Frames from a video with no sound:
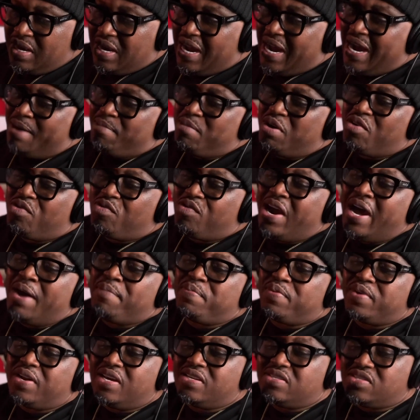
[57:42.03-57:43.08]
I'm a
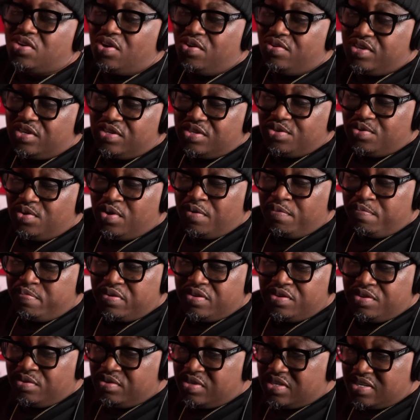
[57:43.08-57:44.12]
rapper that turned into a
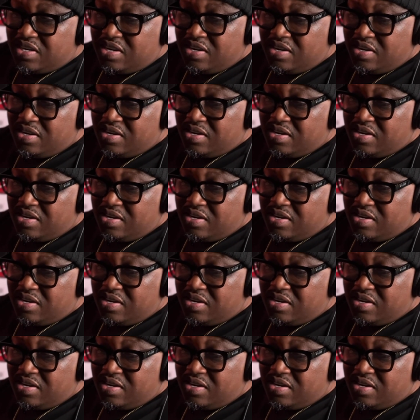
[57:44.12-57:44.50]
producer.